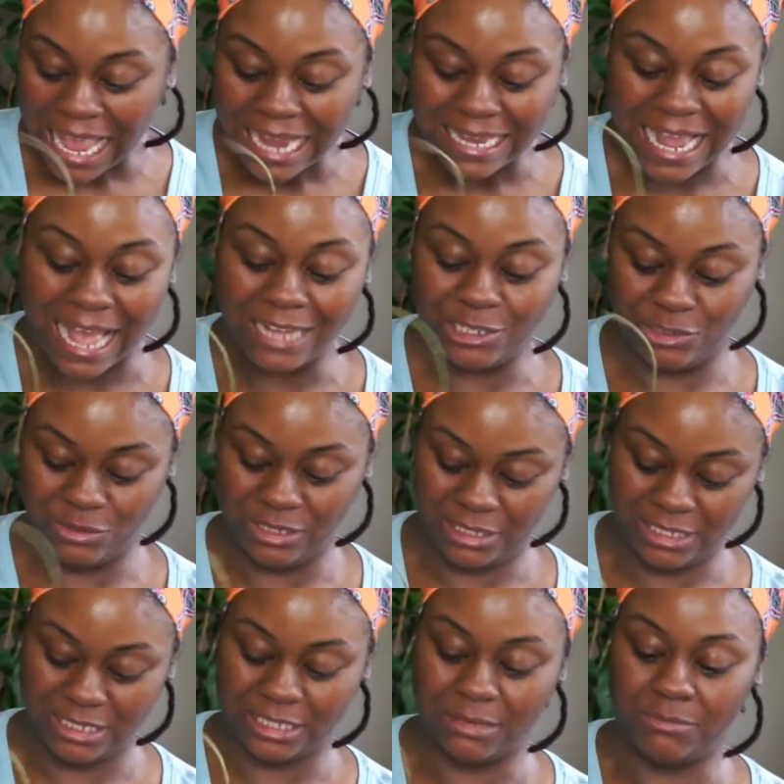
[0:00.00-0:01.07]
Now I do see
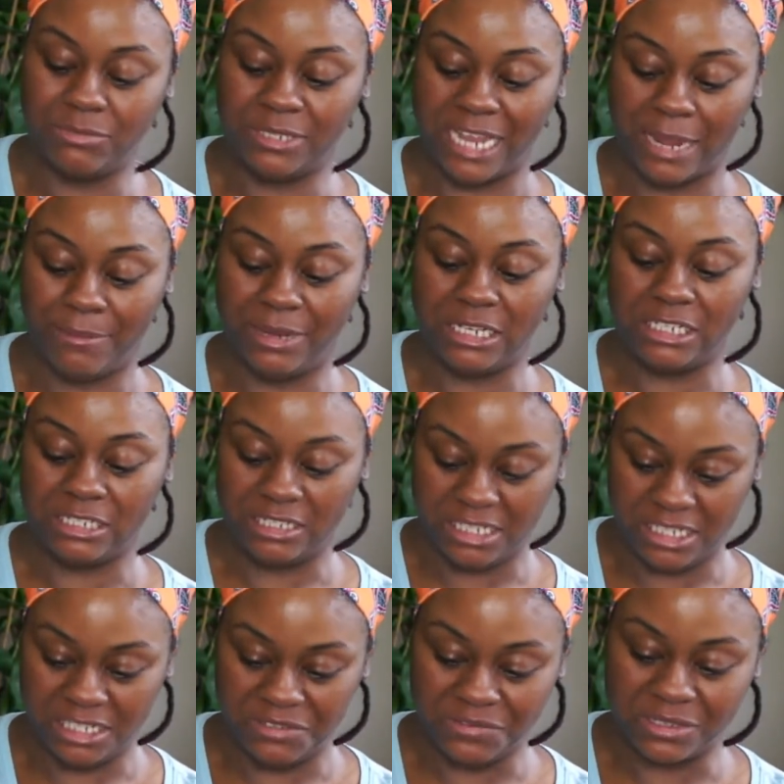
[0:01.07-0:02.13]
some damaged
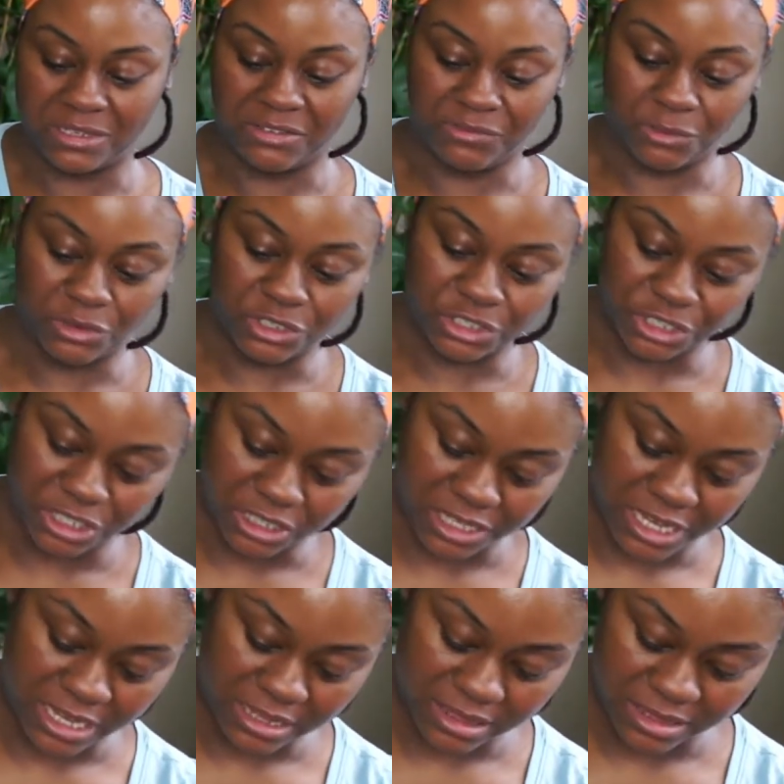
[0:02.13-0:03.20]
leaves,
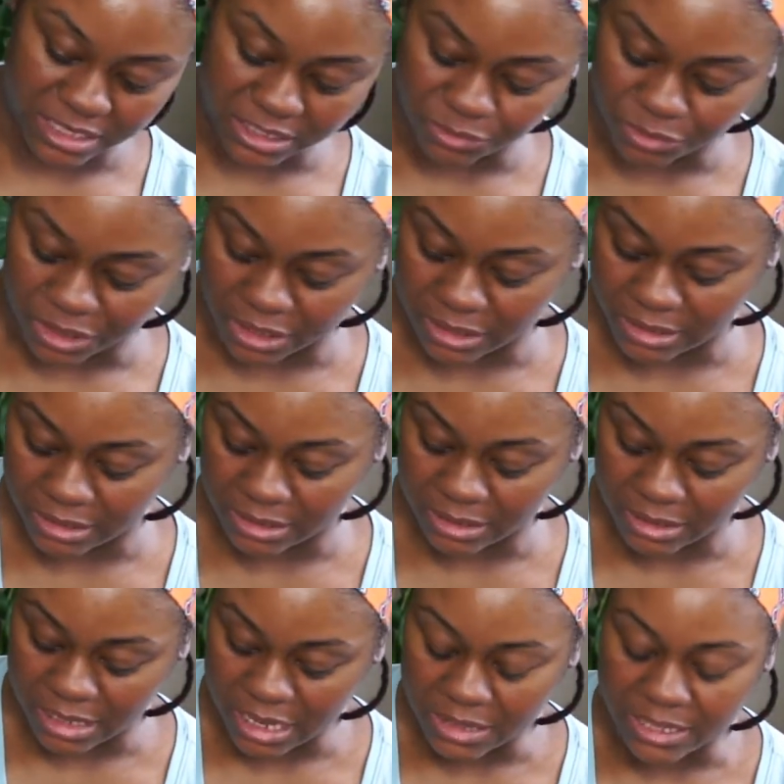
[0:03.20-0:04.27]
unfortunately. This one,
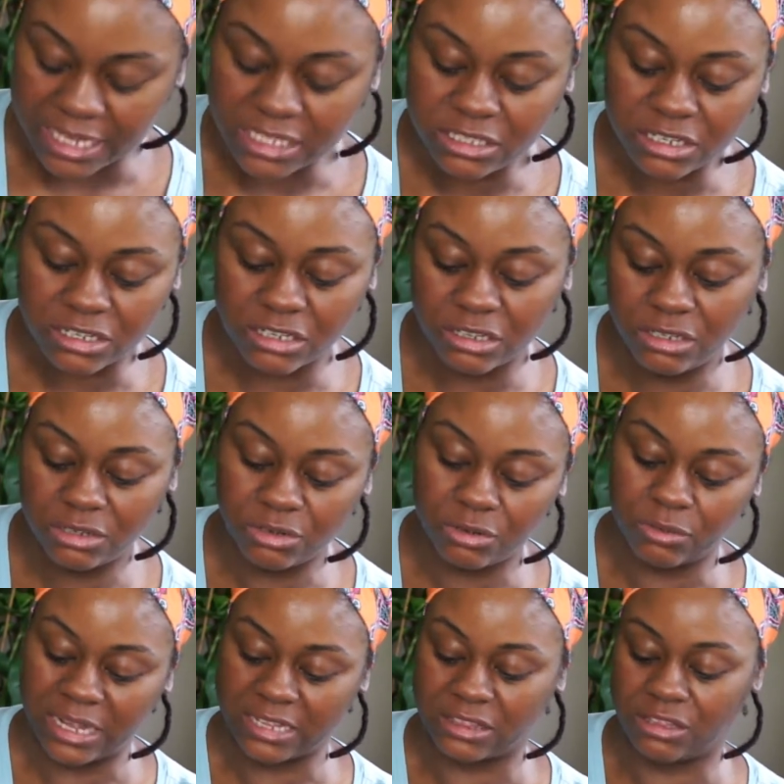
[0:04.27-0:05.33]
these look a little
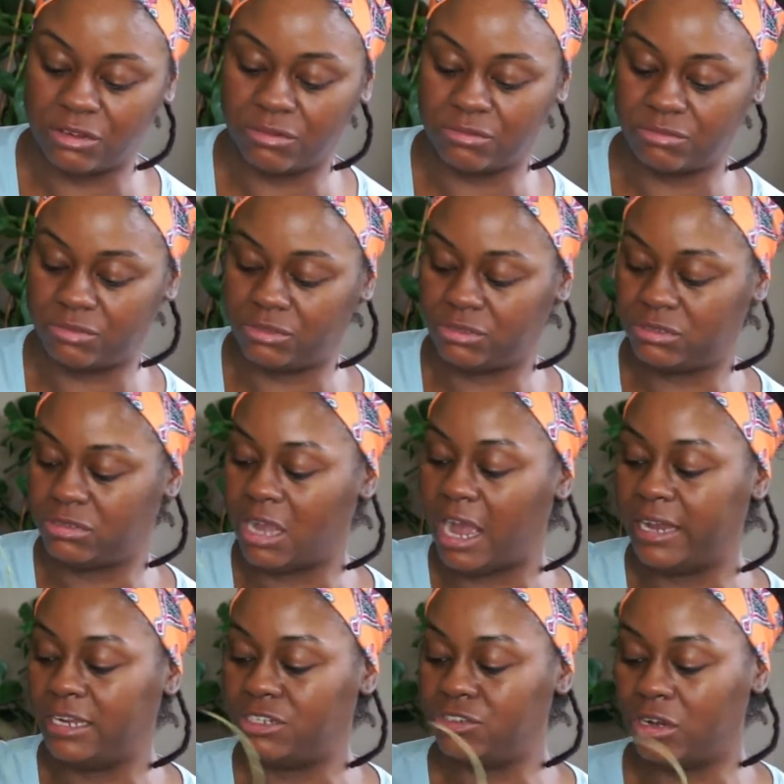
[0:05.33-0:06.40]
like they're
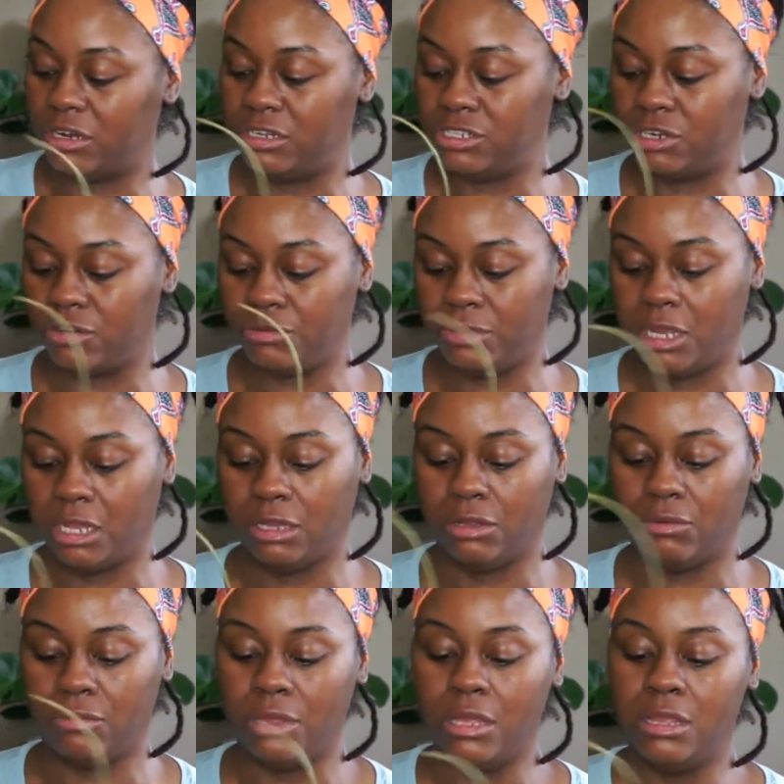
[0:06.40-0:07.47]
kind of trying to turn
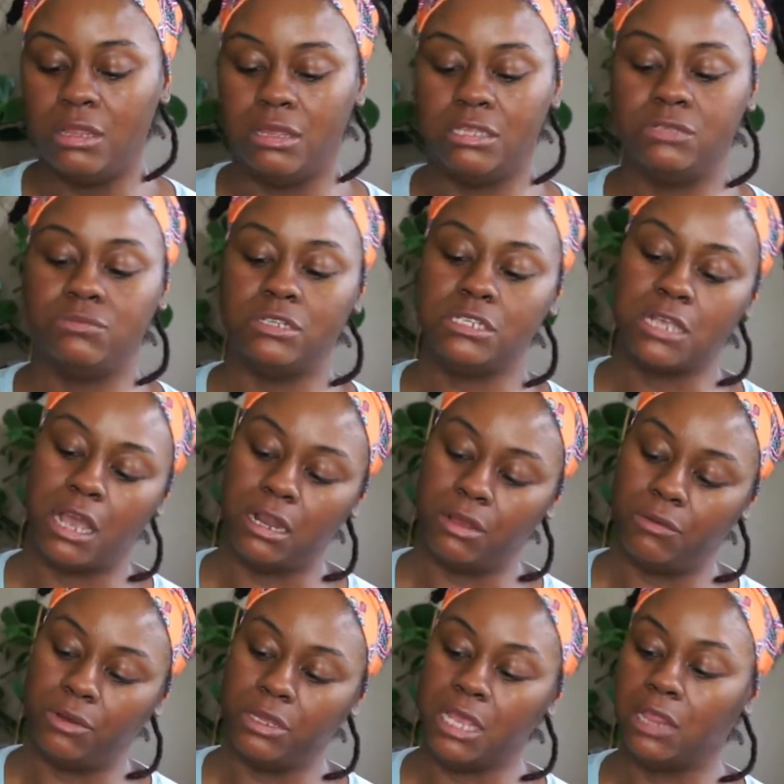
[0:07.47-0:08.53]
yellow. This one's kind of
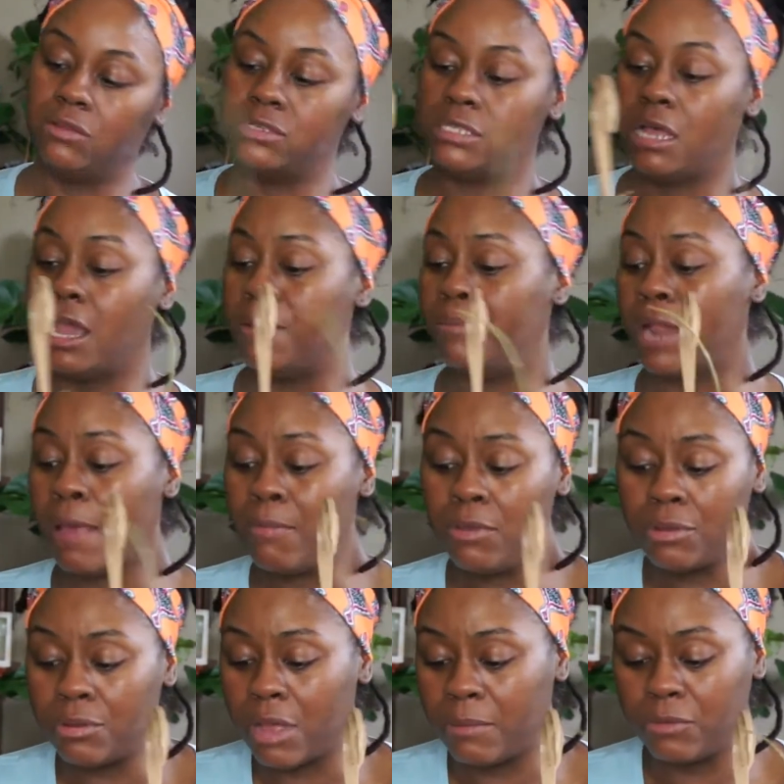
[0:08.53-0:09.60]
on the yellow side, but I'm
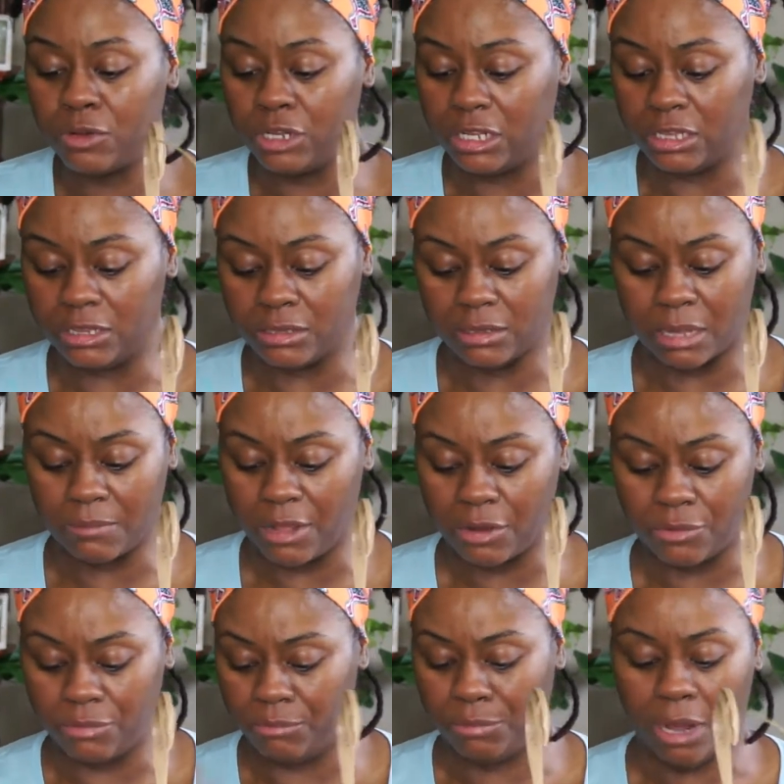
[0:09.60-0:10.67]
not
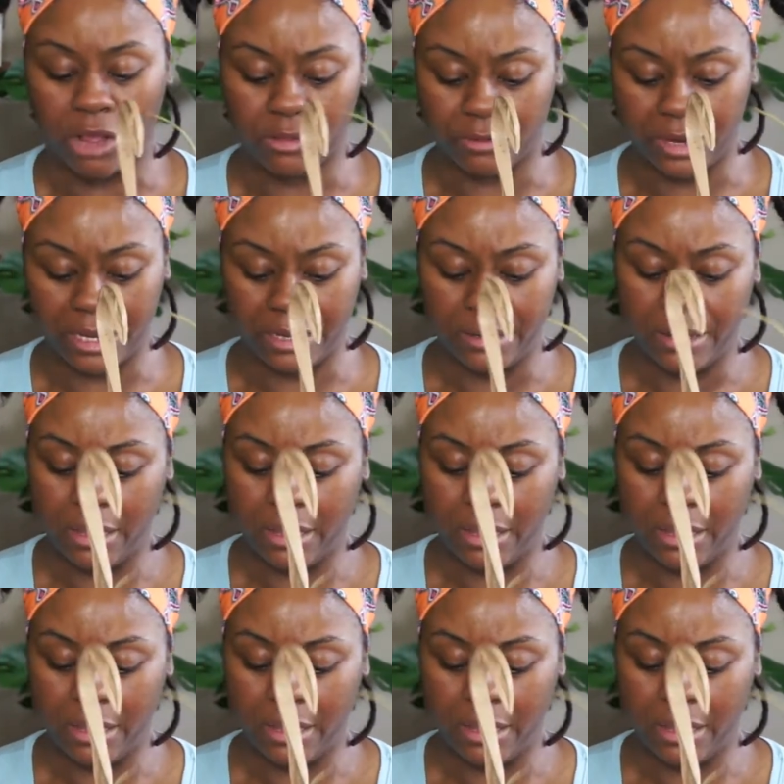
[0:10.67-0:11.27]
going to bother it.